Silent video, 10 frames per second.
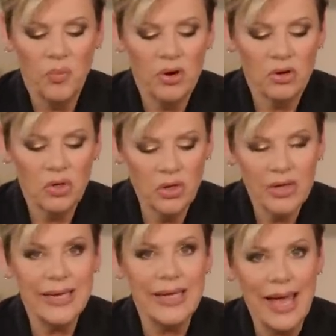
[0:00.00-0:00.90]
We're
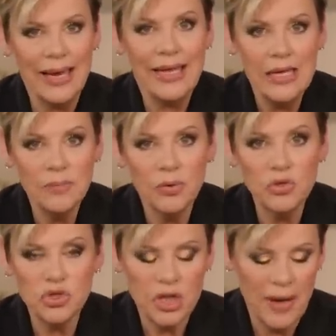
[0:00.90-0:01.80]
looking at
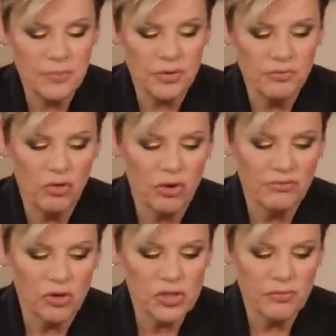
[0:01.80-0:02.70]
Hebrews chapter 4,
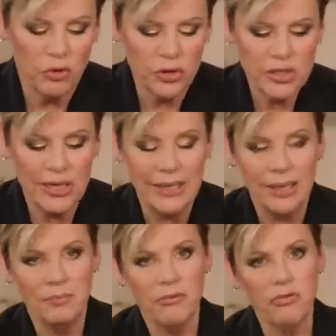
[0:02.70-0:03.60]
verse 14.
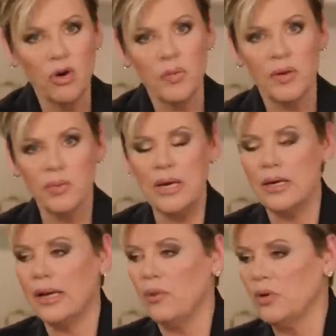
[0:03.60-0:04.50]
And before we read
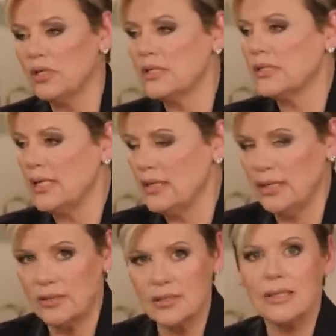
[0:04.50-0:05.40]
it, I want to say
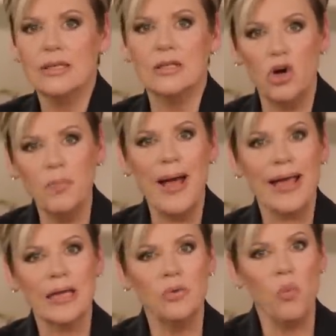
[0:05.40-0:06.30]
this. Go
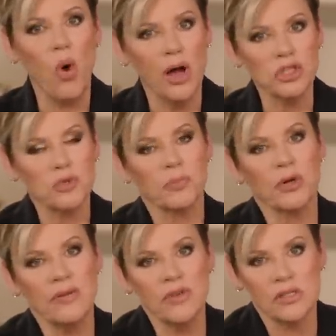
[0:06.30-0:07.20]
back and watch
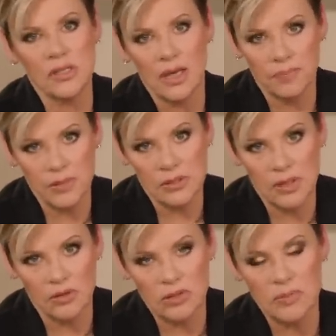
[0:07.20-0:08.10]
previous
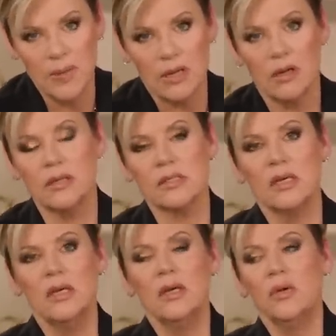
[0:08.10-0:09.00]
episodes
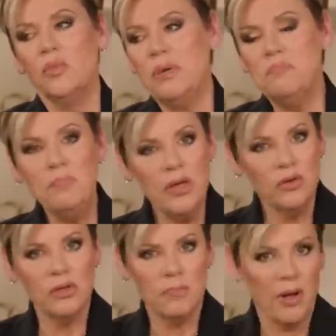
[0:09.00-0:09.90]
because we
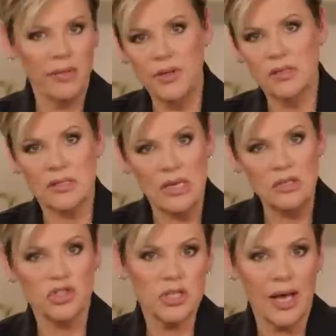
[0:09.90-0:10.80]
build upon this
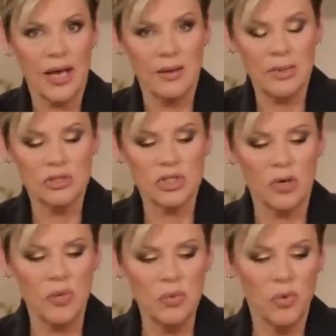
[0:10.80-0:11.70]
each time. And
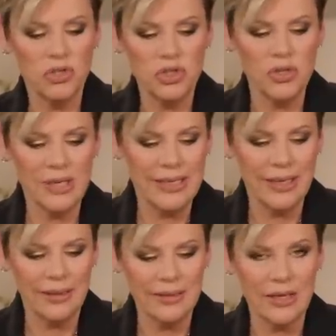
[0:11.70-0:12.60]
so we want you to
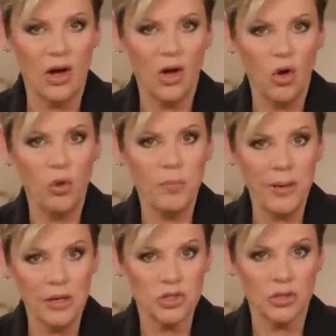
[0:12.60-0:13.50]
get the whole
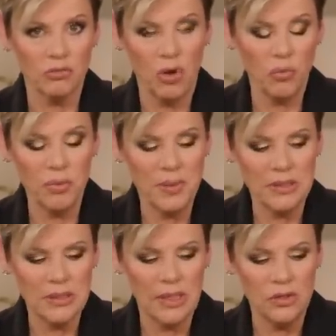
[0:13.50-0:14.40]
picture of what we've
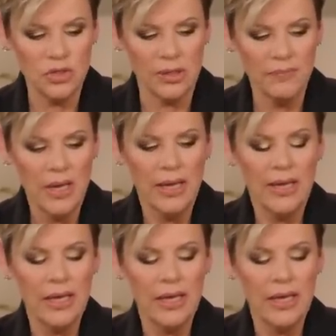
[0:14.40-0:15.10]
been teaching. Mm-hmm.